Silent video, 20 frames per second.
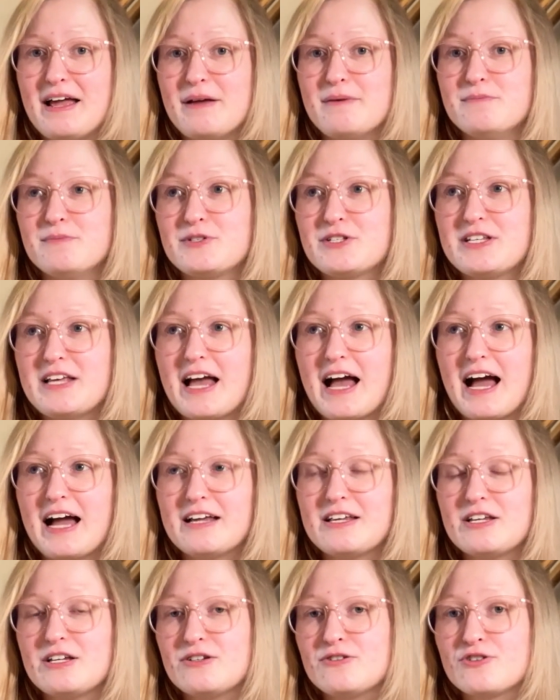So yeah, I
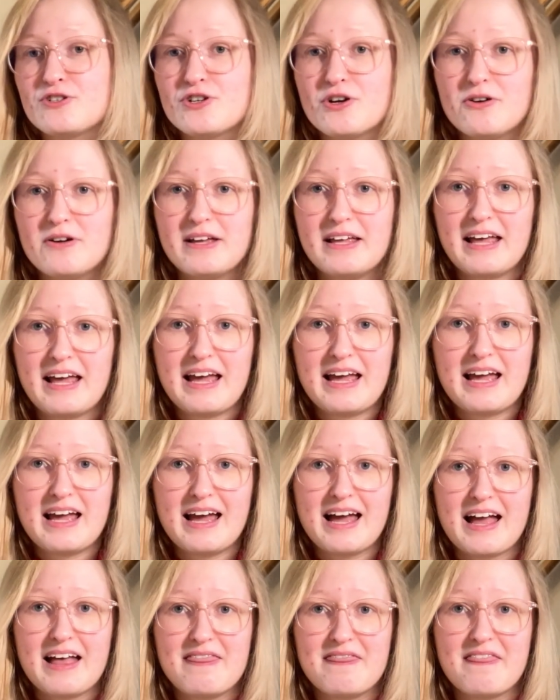used chunky,
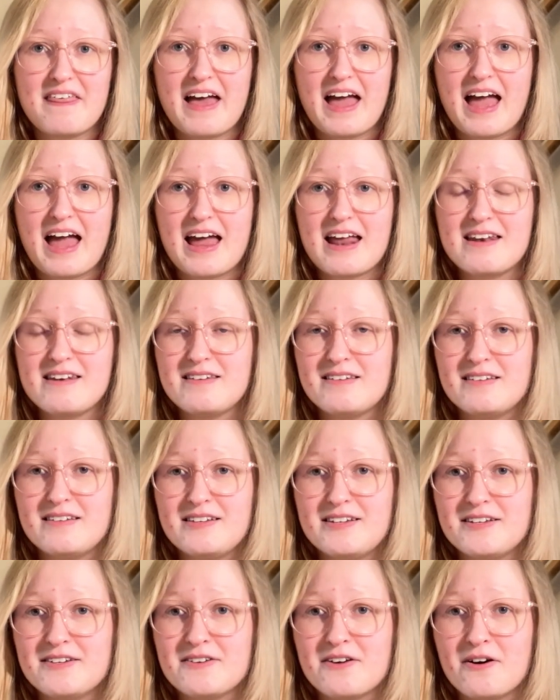and then,
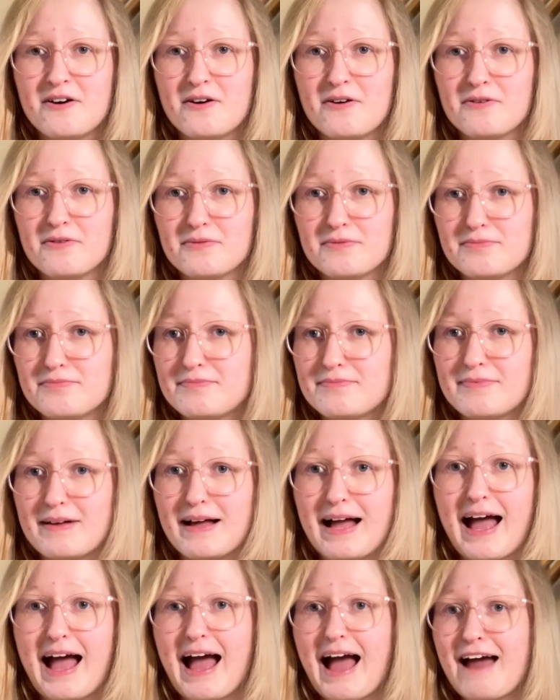you know,
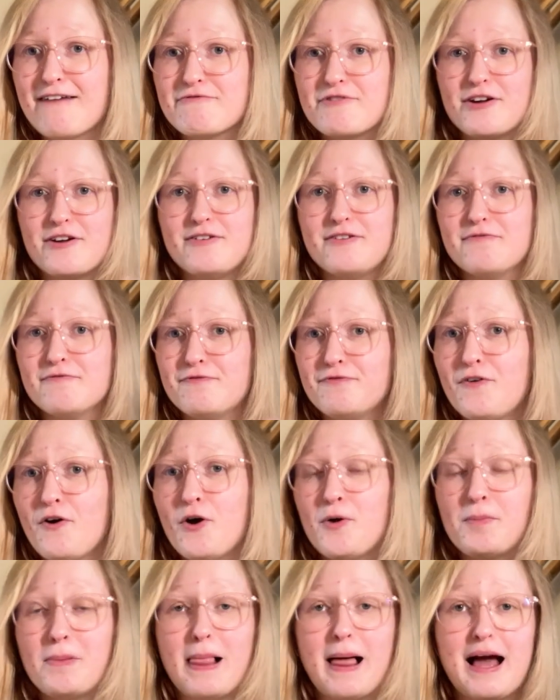Aran and
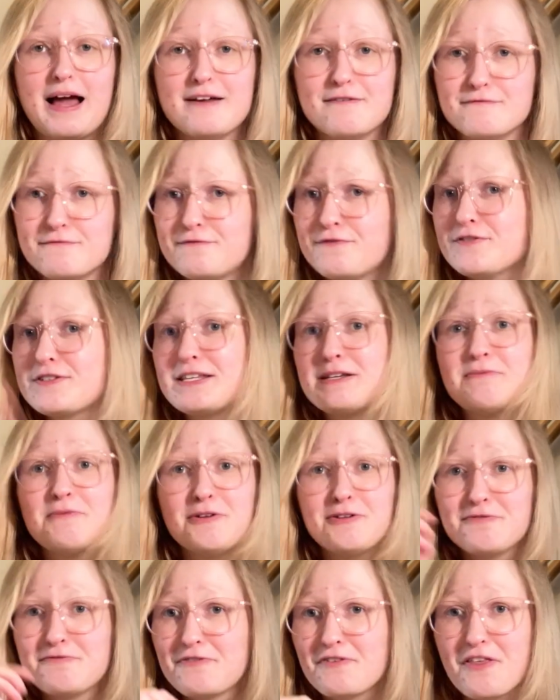4-ply and fuzzy
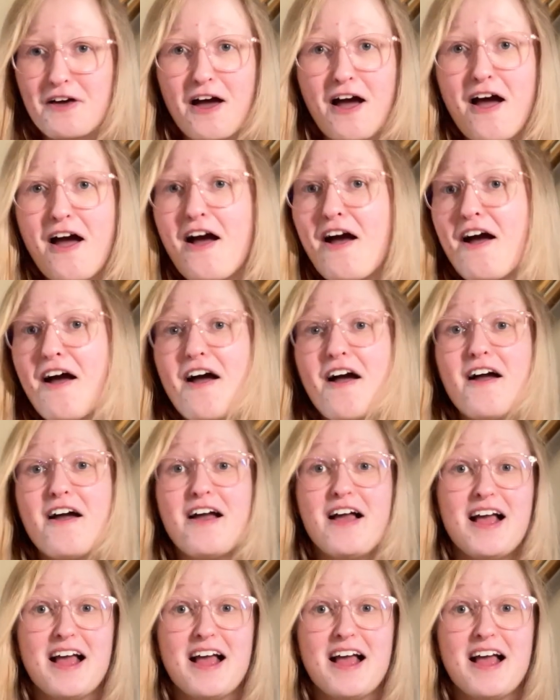wool for the hair.